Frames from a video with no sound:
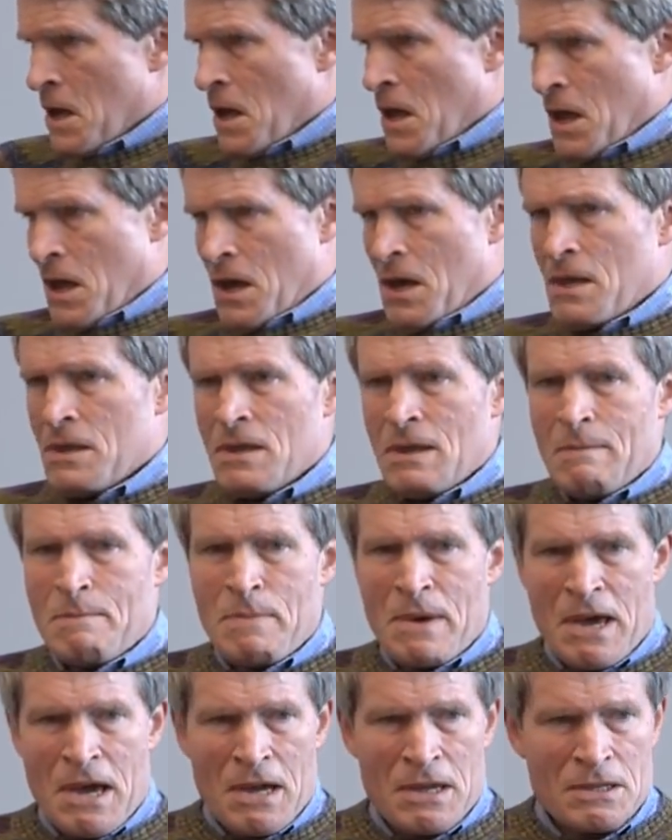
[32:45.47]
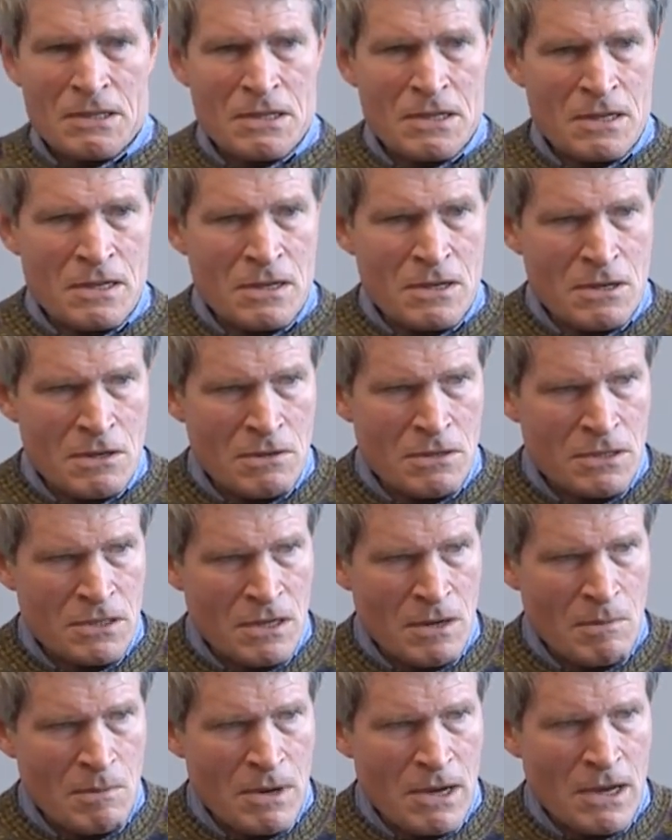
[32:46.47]
And the banks didn't do
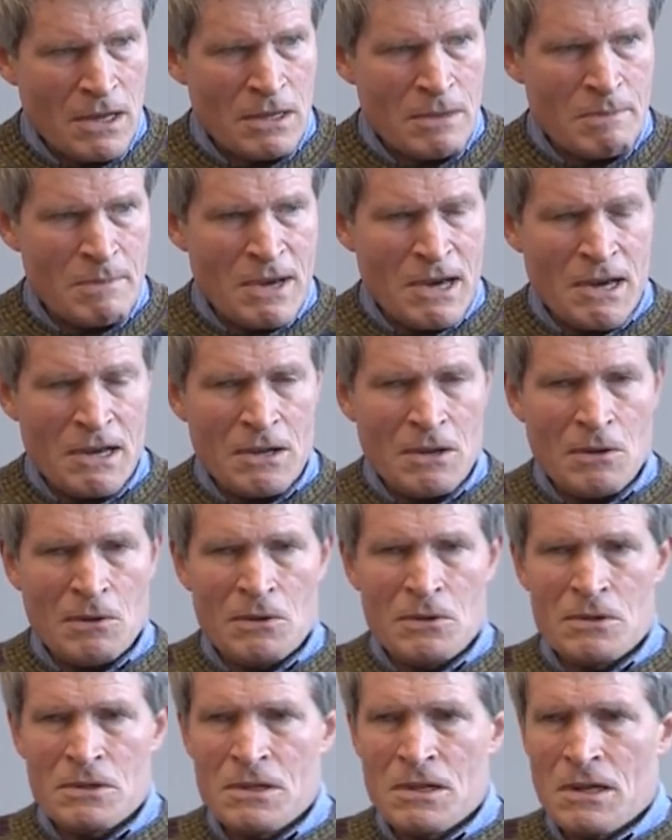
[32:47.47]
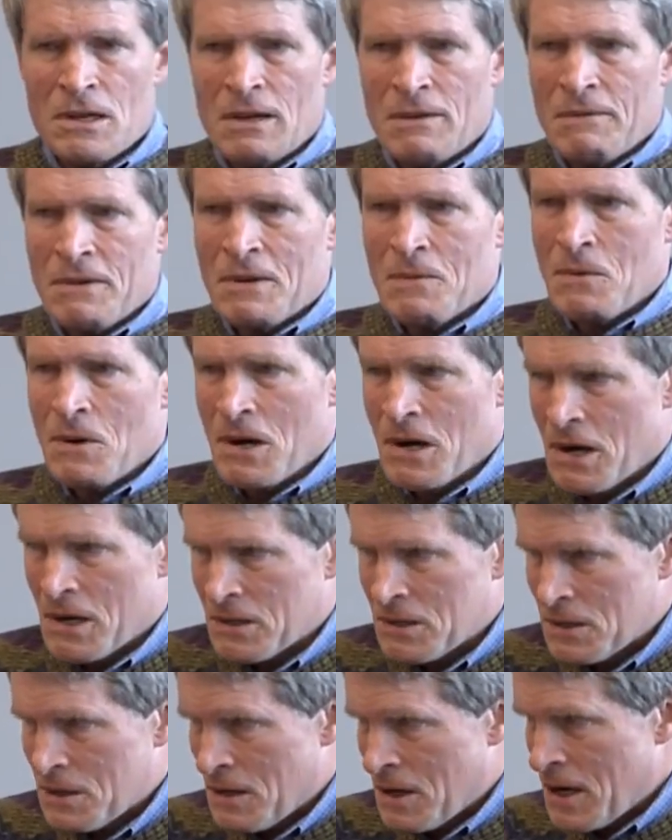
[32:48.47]
so well. The bondholders did even
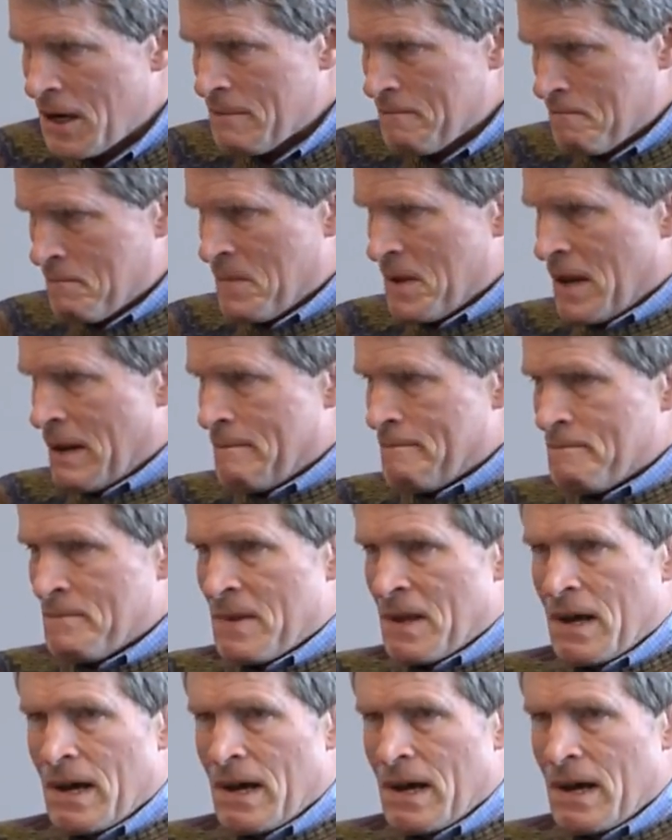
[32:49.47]
worse, right? Yep.